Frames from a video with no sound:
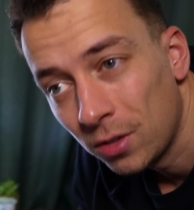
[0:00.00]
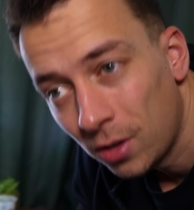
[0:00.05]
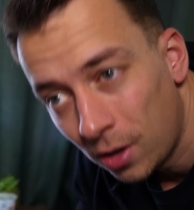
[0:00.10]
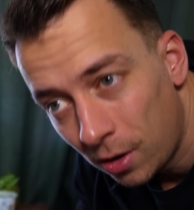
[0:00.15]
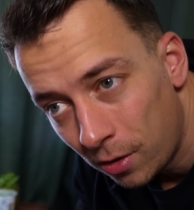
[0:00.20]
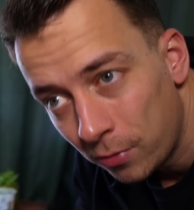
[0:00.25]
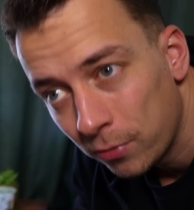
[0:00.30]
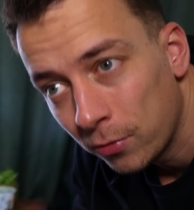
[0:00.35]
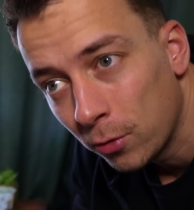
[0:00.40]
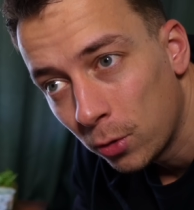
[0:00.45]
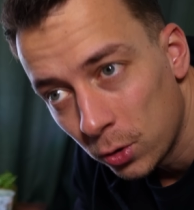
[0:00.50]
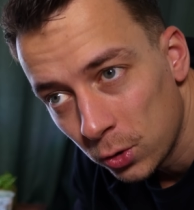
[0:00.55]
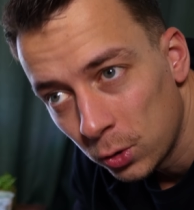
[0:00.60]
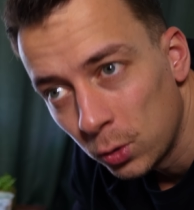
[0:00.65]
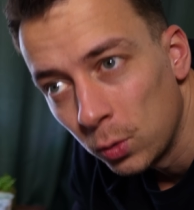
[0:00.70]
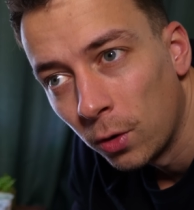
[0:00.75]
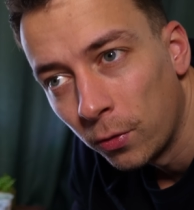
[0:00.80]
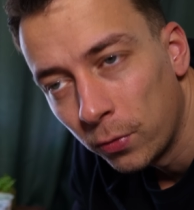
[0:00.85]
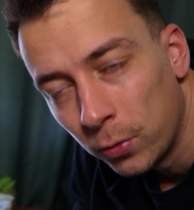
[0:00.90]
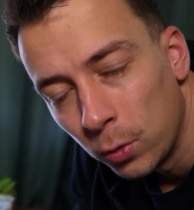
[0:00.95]
Of course,
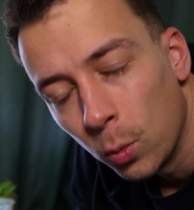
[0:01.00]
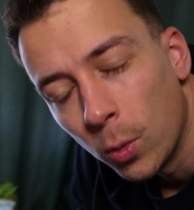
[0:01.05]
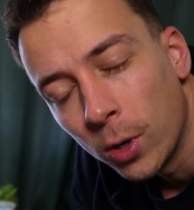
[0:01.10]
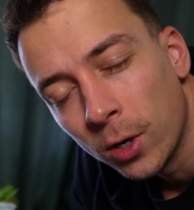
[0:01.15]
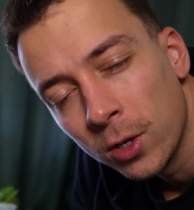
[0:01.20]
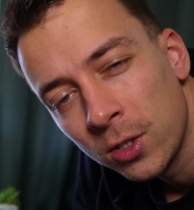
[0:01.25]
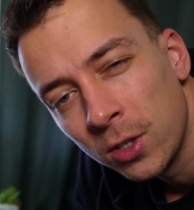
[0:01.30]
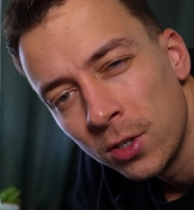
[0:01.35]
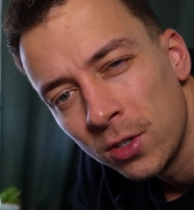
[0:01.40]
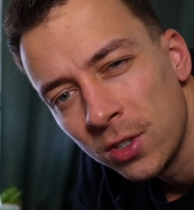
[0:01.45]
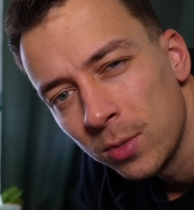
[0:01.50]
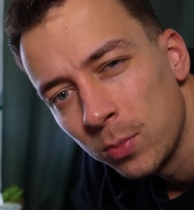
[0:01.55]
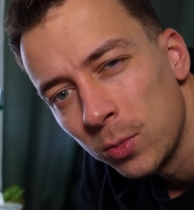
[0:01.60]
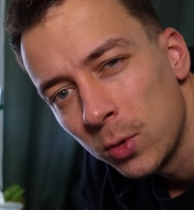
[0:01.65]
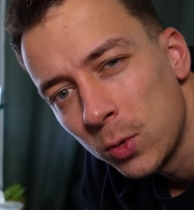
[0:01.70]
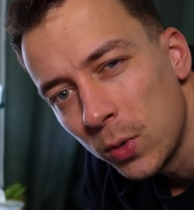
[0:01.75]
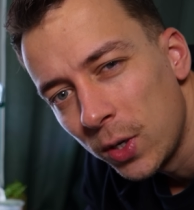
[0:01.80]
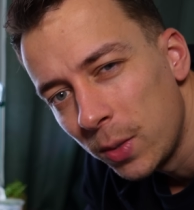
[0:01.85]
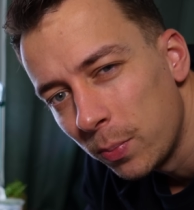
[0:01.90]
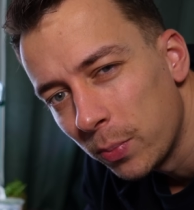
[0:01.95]
do a few water changes in
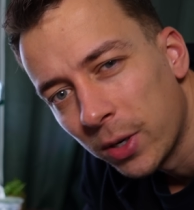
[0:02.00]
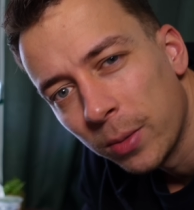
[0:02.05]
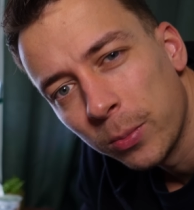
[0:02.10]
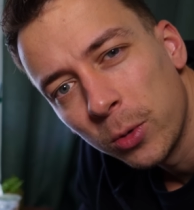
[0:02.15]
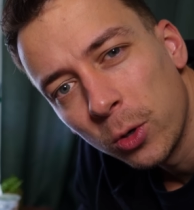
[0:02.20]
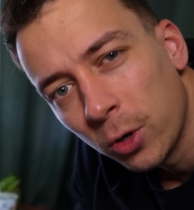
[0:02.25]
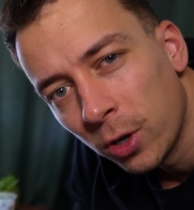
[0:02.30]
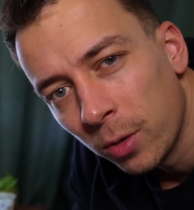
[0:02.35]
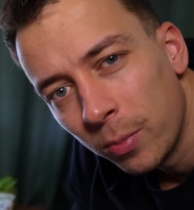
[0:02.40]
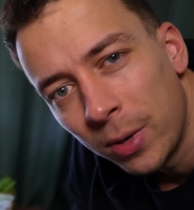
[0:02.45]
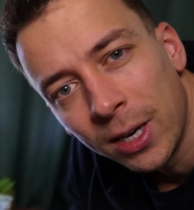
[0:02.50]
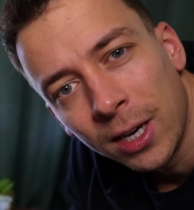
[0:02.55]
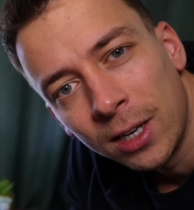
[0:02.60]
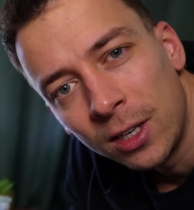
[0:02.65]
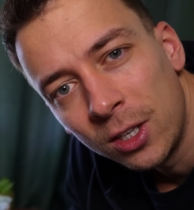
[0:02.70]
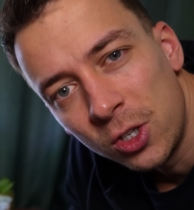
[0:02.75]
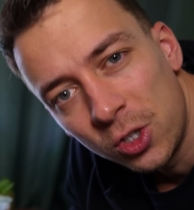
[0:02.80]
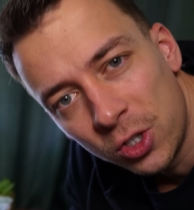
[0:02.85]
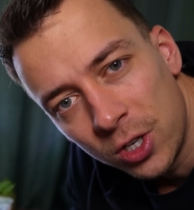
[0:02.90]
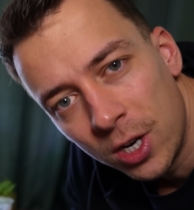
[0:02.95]
between, but I'm not going to make
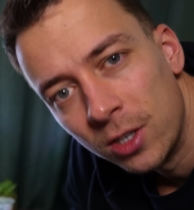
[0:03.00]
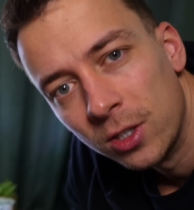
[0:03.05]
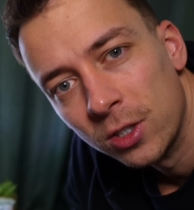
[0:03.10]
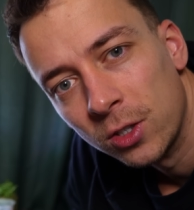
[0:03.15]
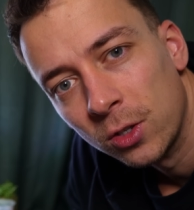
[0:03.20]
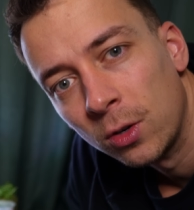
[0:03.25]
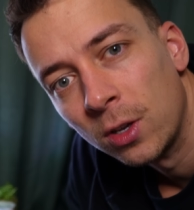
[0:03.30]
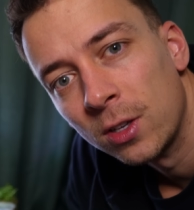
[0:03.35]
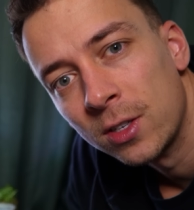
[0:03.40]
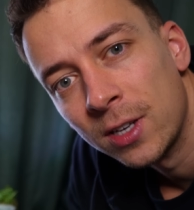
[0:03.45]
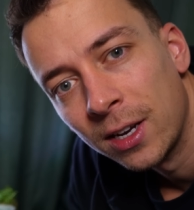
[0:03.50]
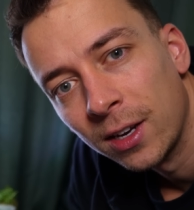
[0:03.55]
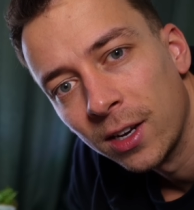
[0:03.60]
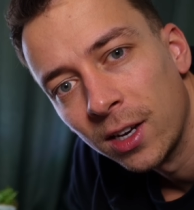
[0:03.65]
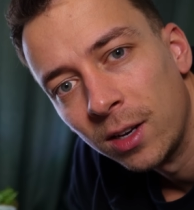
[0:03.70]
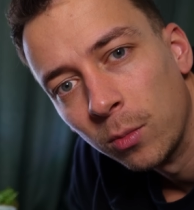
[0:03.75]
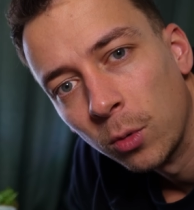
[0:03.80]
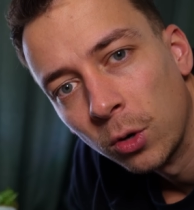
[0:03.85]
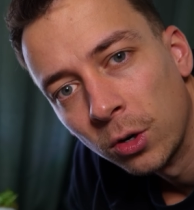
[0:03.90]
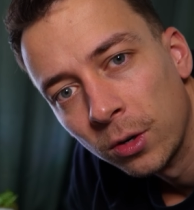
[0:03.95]
any changes to the tank
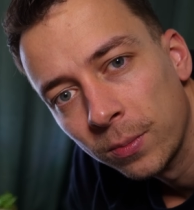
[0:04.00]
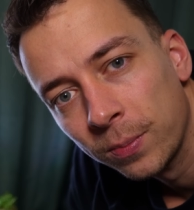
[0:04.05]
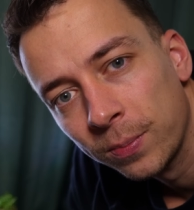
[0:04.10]
anymore.